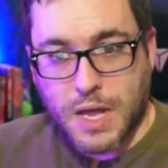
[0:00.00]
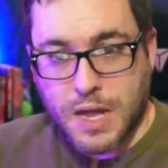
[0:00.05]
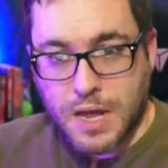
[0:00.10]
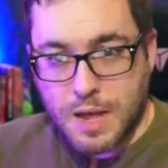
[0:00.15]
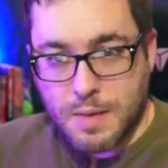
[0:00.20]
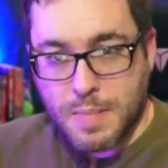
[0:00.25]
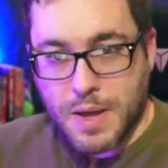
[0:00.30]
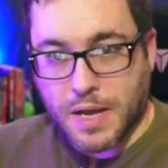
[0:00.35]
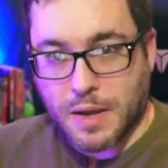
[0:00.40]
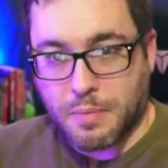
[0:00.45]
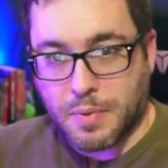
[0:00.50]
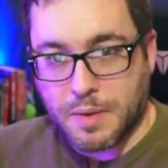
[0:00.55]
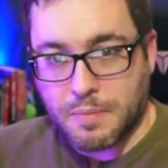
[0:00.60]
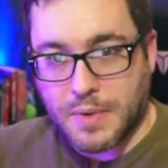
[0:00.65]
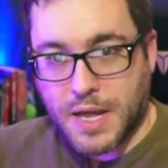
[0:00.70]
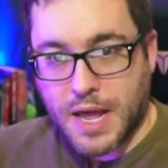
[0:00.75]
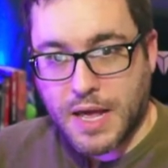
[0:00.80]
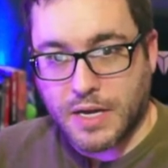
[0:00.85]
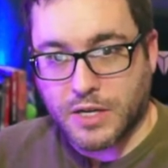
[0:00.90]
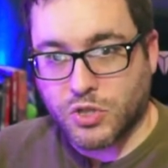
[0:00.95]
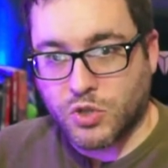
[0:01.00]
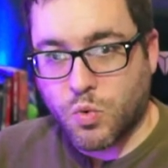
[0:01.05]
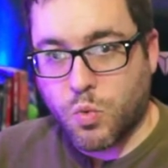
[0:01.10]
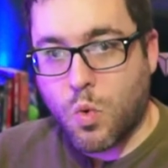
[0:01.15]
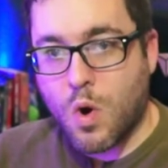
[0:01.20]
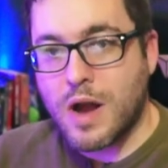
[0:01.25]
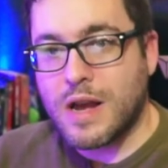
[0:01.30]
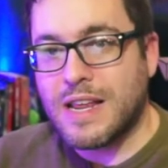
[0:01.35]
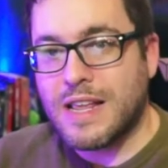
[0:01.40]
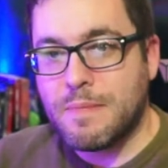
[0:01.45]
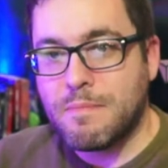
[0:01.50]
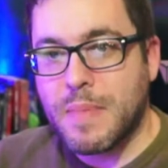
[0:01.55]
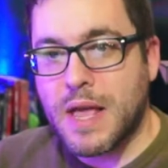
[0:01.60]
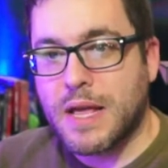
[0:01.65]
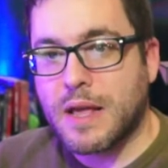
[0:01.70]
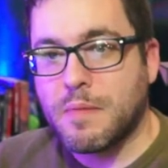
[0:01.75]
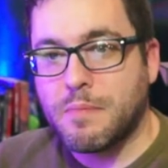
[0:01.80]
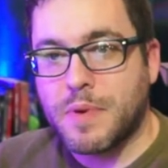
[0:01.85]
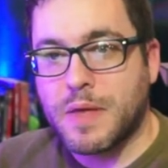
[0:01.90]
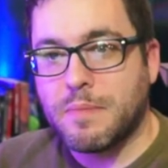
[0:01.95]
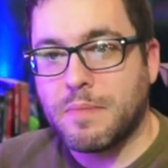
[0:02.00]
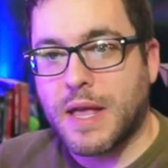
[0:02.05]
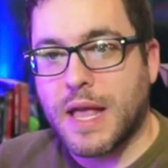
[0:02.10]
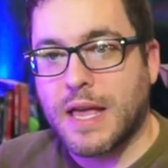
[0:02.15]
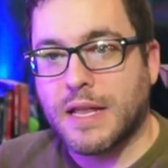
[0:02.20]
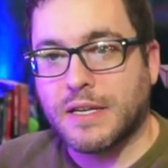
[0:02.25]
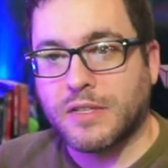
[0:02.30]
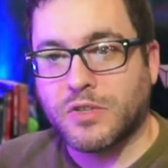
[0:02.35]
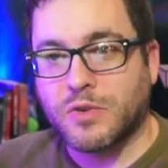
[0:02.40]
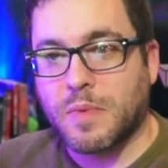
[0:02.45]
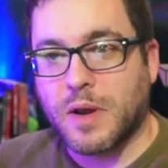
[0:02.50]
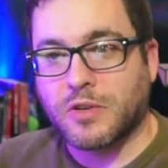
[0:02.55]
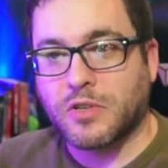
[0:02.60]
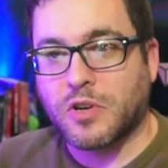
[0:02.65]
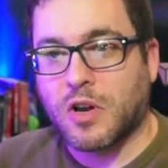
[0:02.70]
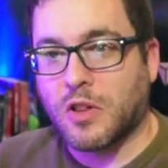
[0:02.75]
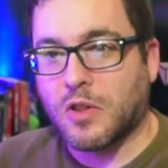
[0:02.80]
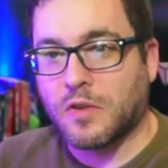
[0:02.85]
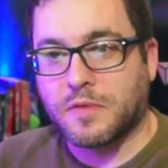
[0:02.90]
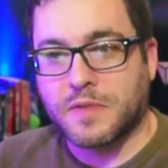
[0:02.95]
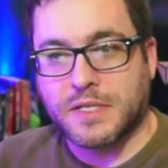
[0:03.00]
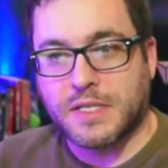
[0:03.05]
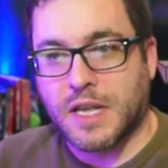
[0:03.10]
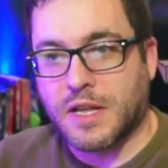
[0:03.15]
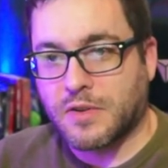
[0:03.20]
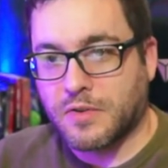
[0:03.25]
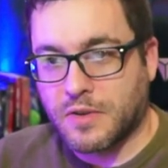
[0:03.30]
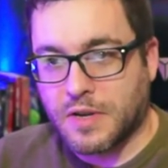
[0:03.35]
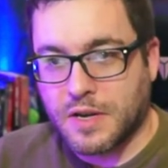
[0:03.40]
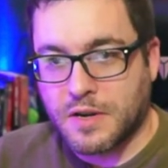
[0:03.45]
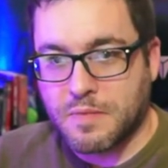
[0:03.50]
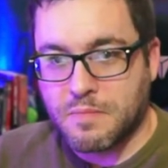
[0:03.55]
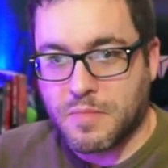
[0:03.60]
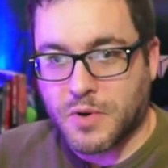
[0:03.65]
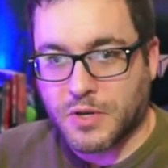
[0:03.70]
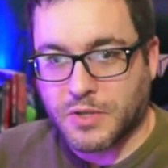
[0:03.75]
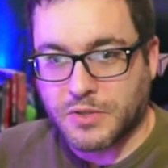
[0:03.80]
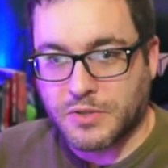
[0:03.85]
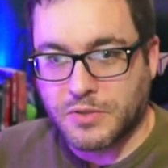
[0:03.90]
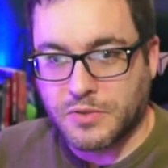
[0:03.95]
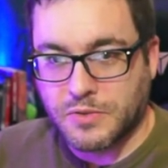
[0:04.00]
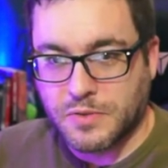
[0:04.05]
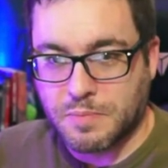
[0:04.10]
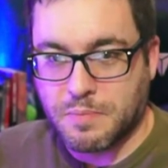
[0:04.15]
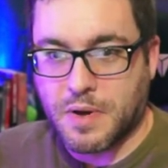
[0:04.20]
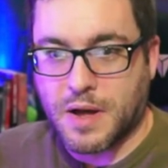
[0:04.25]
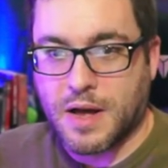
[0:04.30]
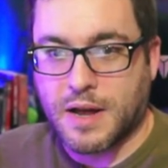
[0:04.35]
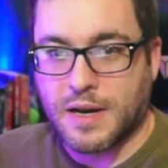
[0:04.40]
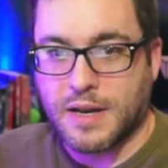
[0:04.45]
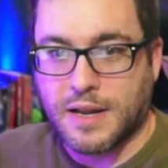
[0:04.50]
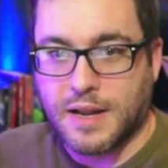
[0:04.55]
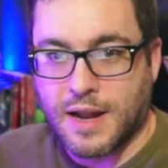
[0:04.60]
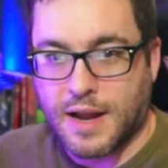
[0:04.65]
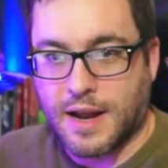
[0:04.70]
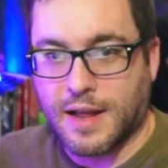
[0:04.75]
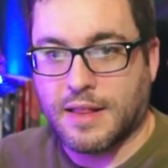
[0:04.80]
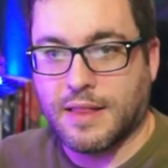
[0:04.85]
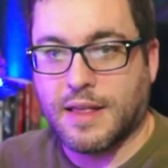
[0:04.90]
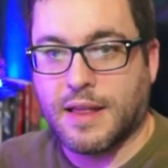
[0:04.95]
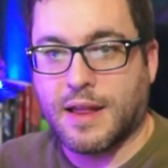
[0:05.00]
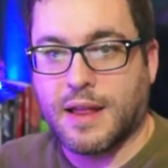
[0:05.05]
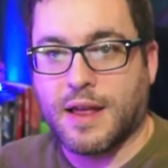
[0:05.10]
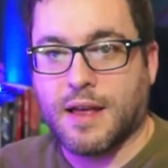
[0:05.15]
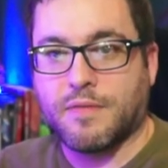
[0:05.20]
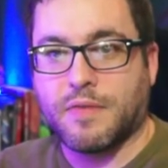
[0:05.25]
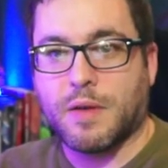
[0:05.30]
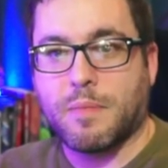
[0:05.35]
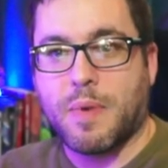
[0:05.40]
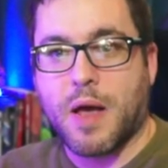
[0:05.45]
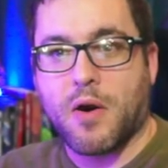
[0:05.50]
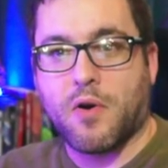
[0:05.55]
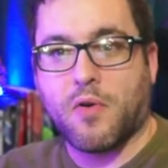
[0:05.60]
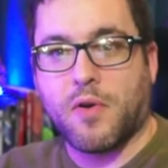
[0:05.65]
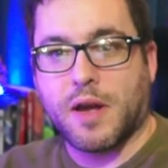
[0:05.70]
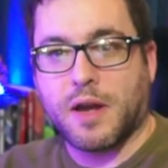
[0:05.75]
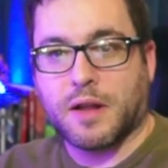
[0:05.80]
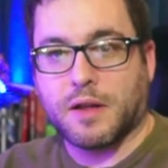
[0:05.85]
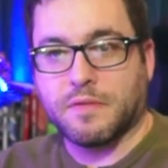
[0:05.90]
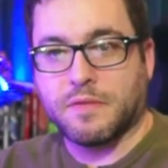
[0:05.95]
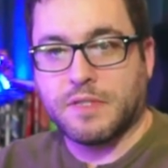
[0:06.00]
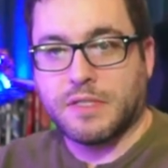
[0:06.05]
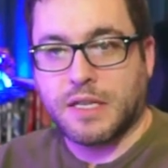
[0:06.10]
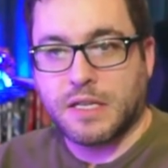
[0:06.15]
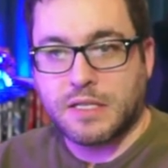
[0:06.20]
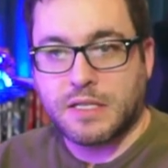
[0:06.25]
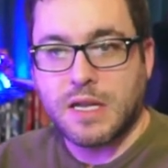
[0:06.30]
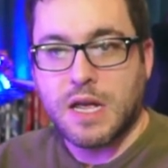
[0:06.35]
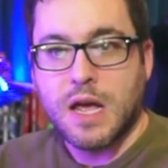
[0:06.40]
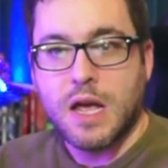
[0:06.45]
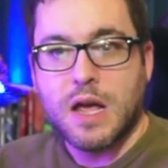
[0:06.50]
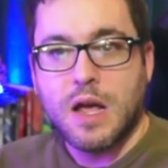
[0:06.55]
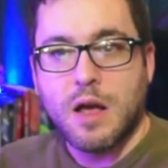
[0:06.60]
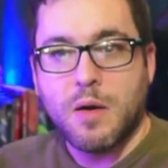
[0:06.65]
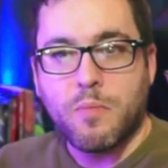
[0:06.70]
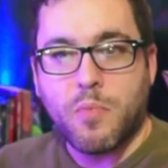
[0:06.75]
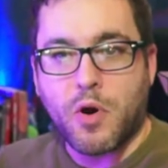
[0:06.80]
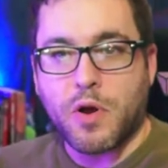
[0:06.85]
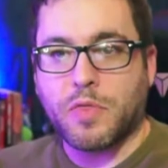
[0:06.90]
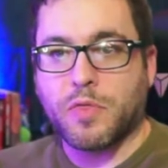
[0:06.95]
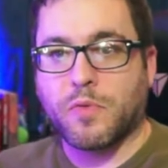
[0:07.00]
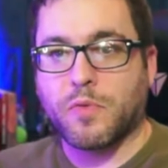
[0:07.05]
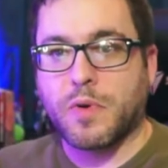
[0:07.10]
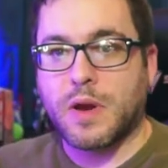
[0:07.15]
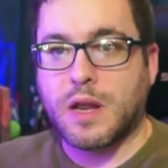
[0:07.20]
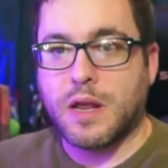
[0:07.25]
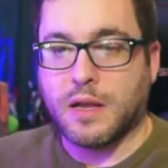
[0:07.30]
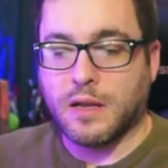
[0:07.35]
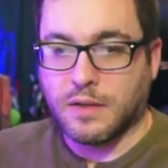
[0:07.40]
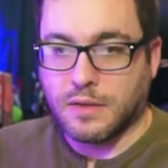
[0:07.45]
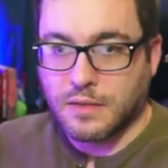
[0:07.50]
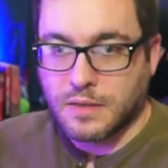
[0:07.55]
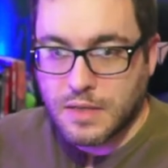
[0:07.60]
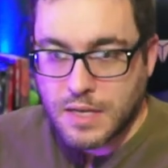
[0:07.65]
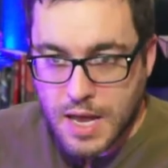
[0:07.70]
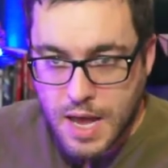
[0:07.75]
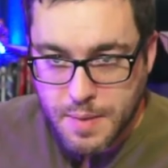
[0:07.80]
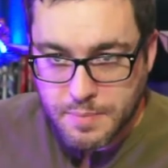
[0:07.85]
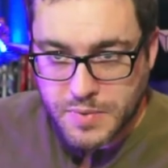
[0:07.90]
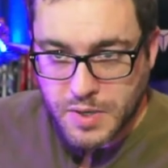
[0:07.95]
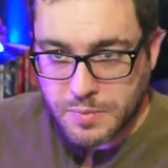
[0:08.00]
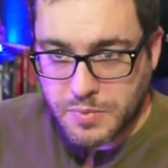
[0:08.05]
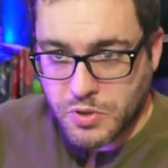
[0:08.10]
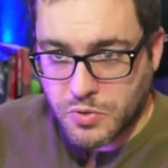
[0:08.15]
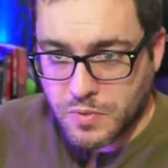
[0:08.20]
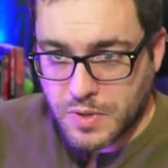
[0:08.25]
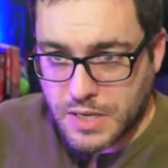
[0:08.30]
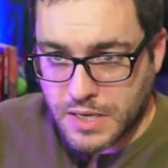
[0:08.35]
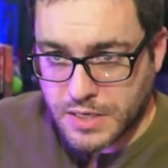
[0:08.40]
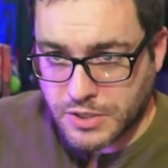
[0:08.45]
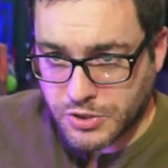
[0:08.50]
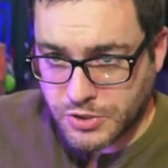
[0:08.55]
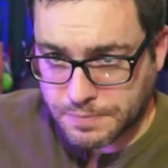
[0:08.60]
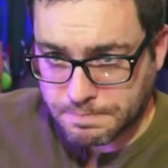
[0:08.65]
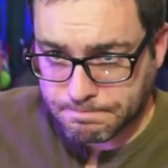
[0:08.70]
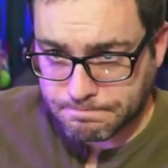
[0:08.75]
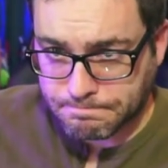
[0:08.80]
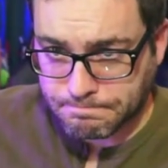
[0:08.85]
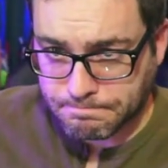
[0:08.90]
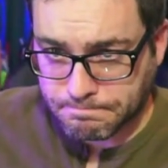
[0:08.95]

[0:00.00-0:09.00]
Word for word: Mega beam cannon. 20 mega beam cannons are mounted all over the Psycho Gundam Mark II's body, and they have a power rating of 6.3 MW each.